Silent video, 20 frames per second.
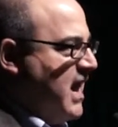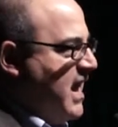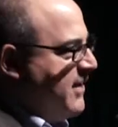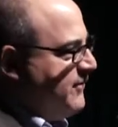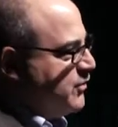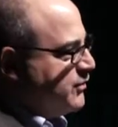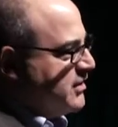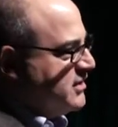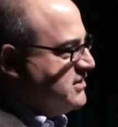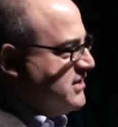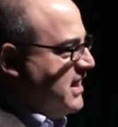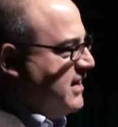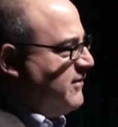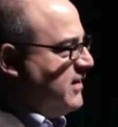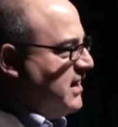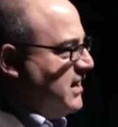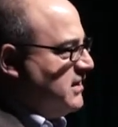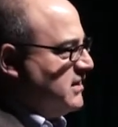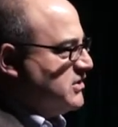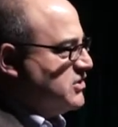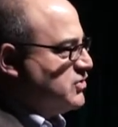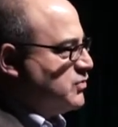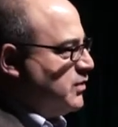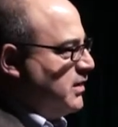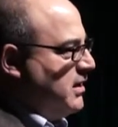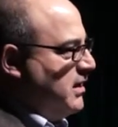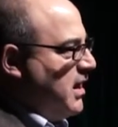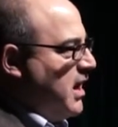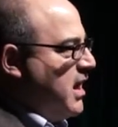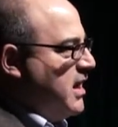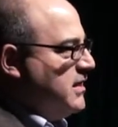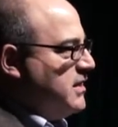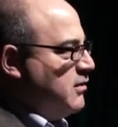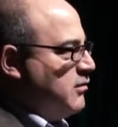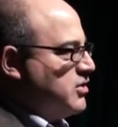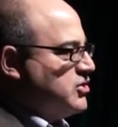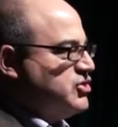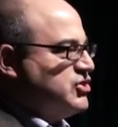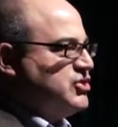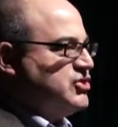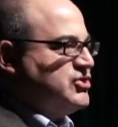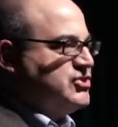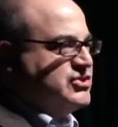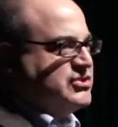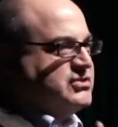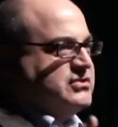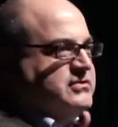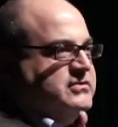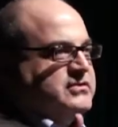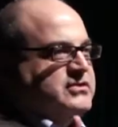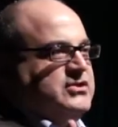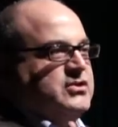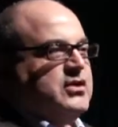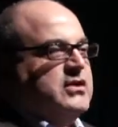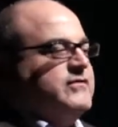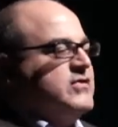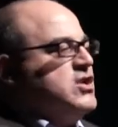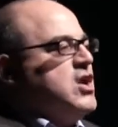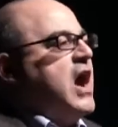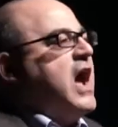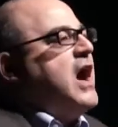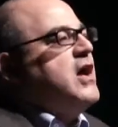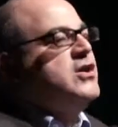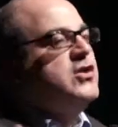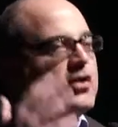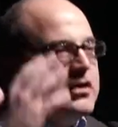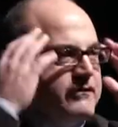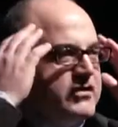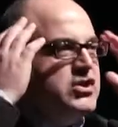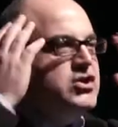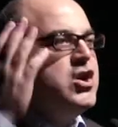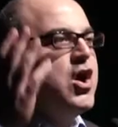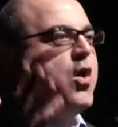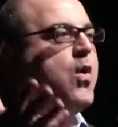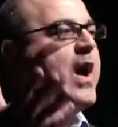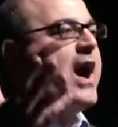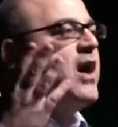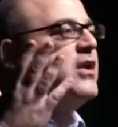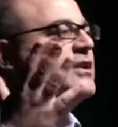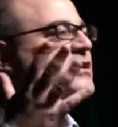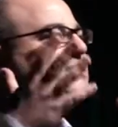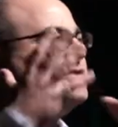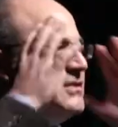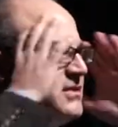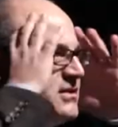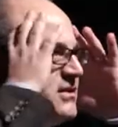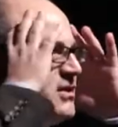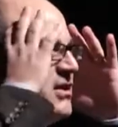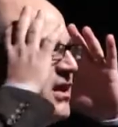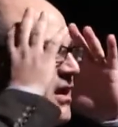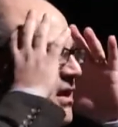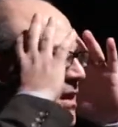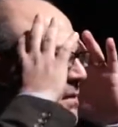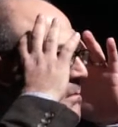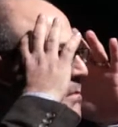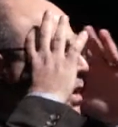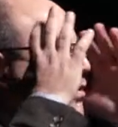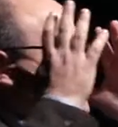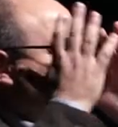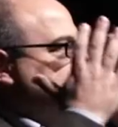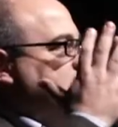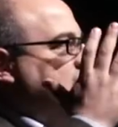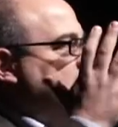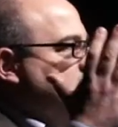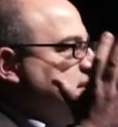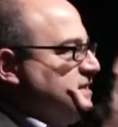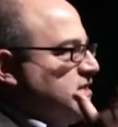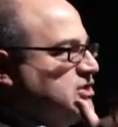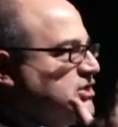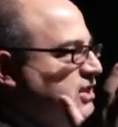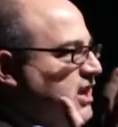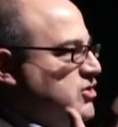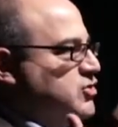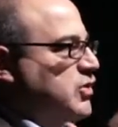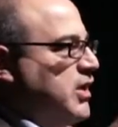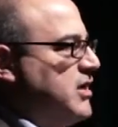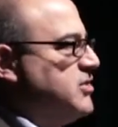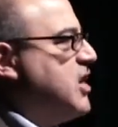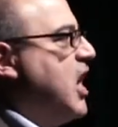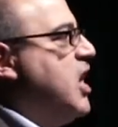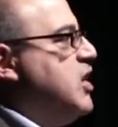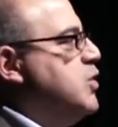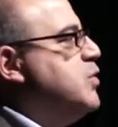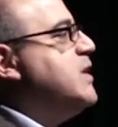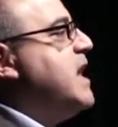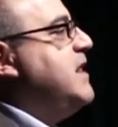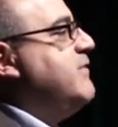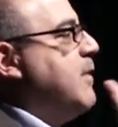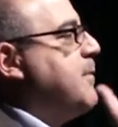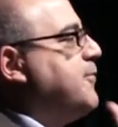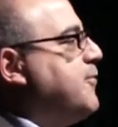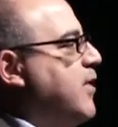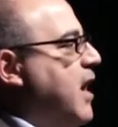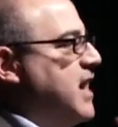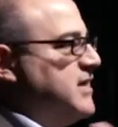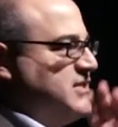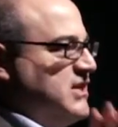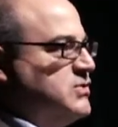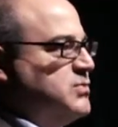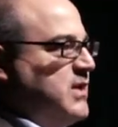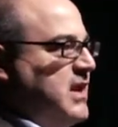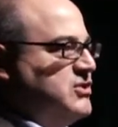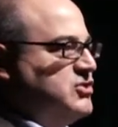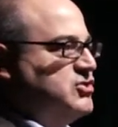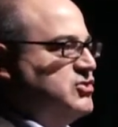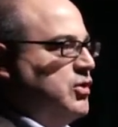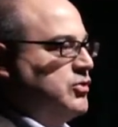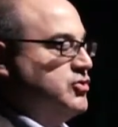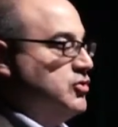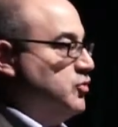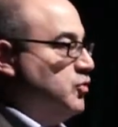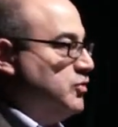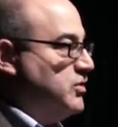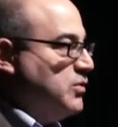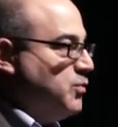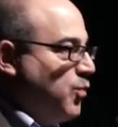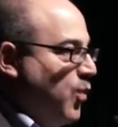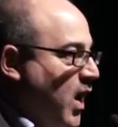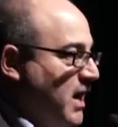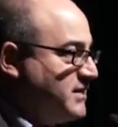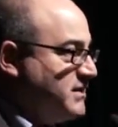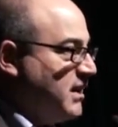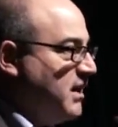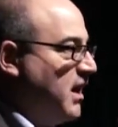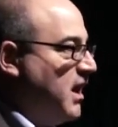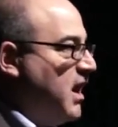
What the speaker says: If you're the TV industry, you don't even know how to emotionalize, intellectualize. You can't even process what I just told you. You did what?